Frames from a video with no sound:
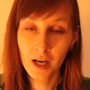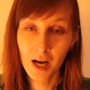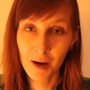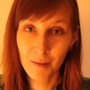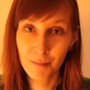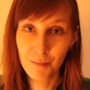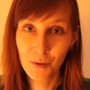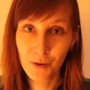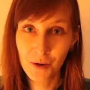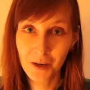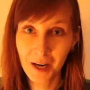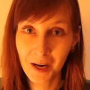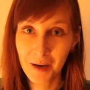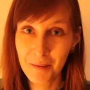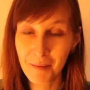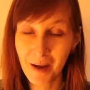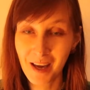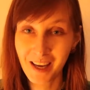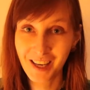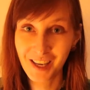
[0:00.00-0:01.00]
cupboard
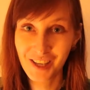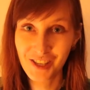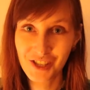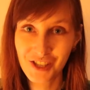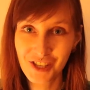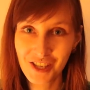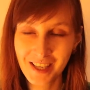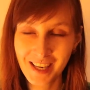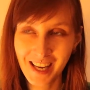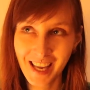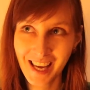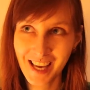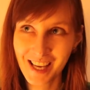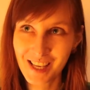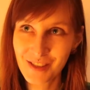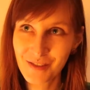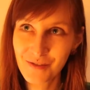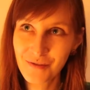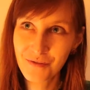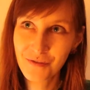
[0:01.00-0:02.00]
in my kitchen
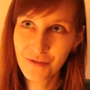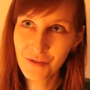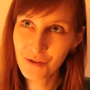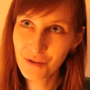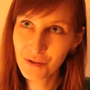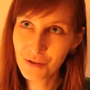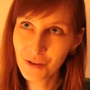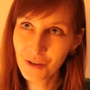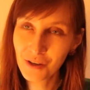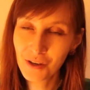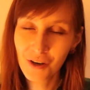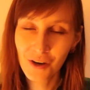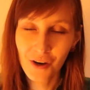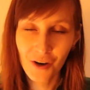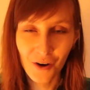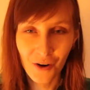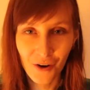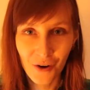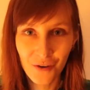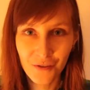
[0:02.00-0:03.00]
is full
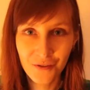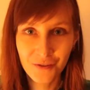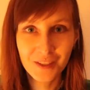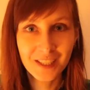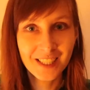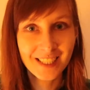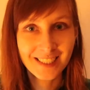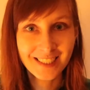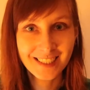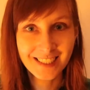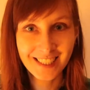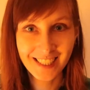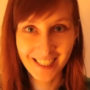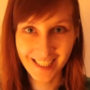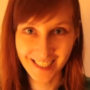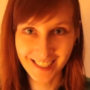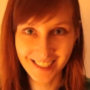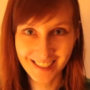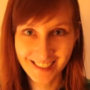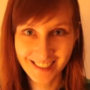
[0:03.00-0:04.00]
of
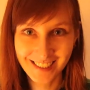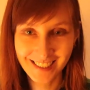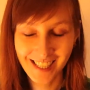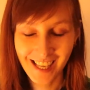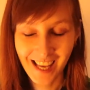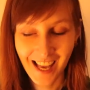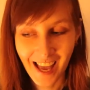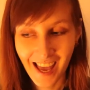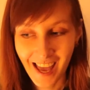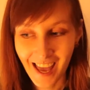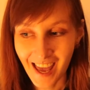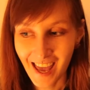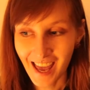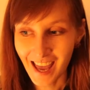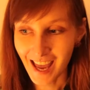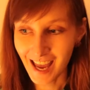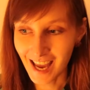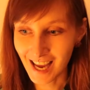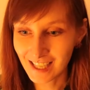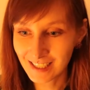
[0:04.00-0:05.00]
teas.
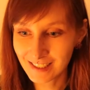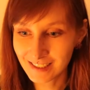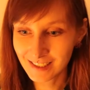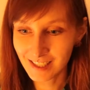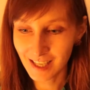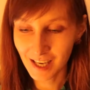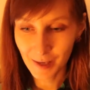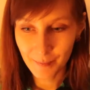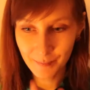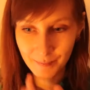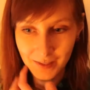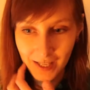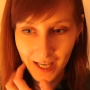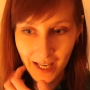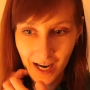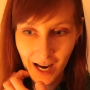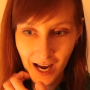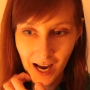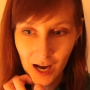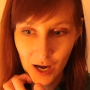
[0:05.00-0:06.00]
And
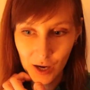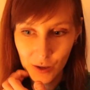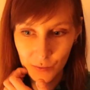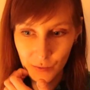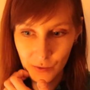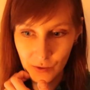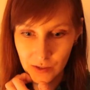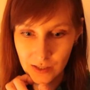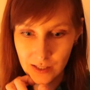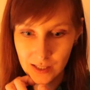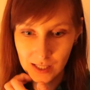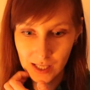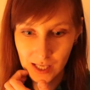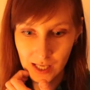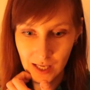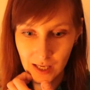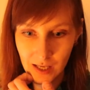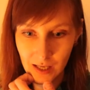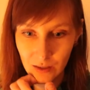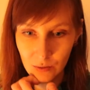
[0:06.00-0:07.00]
then I was
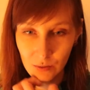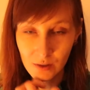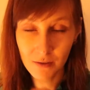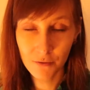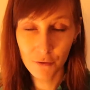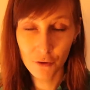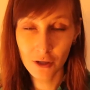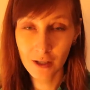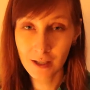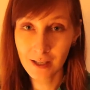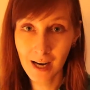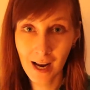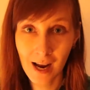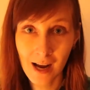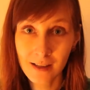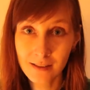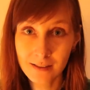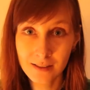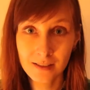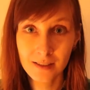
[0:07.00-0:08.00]
looking for an
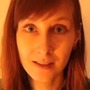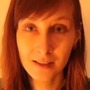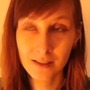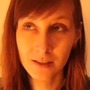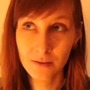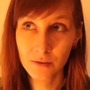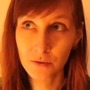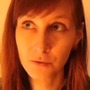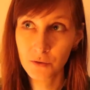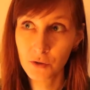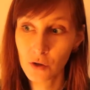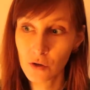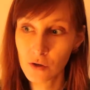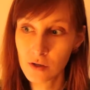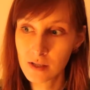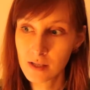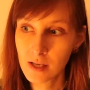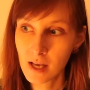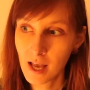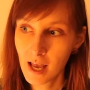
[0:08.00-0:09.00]
alternative, of
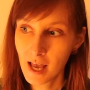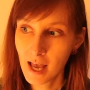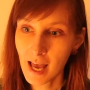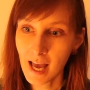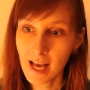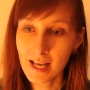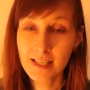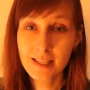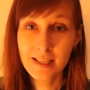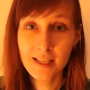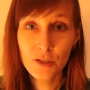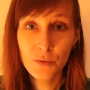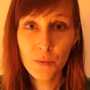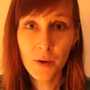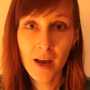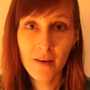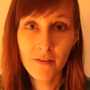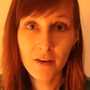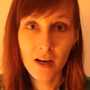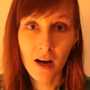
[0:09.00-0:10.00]
course. And since
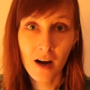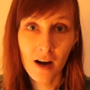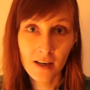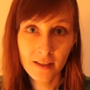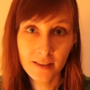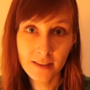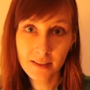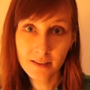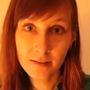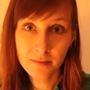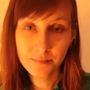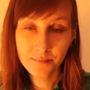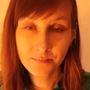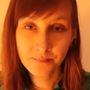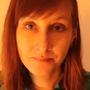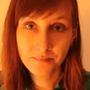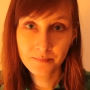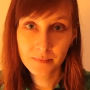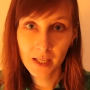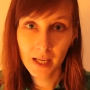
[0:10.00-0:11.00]
we have a garden
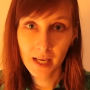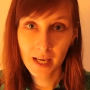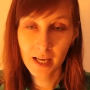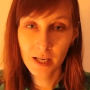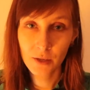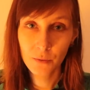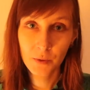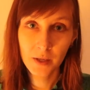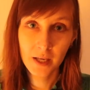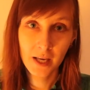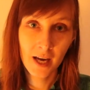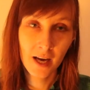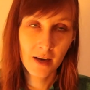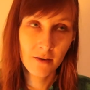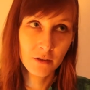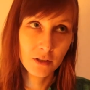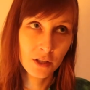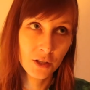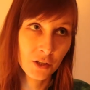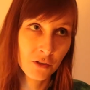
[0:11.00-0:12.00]
and we
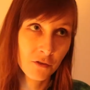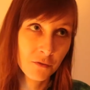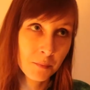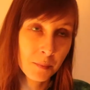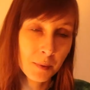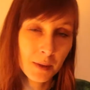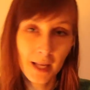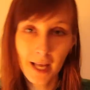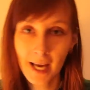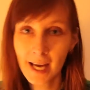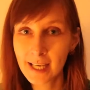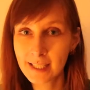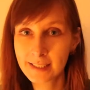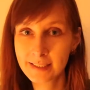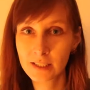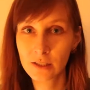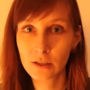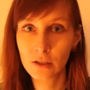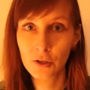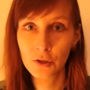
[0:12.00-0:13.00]
have a lot of plants
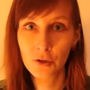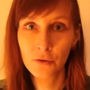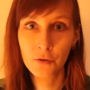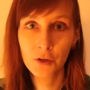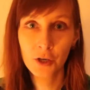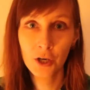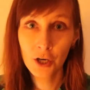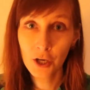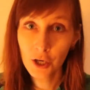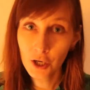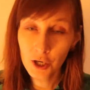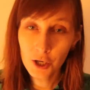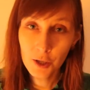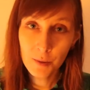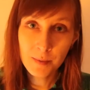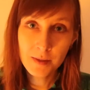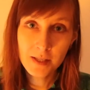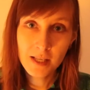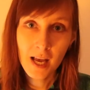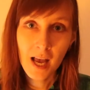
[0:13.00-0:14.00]
and a lot of
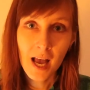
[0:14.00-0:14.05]
herbs,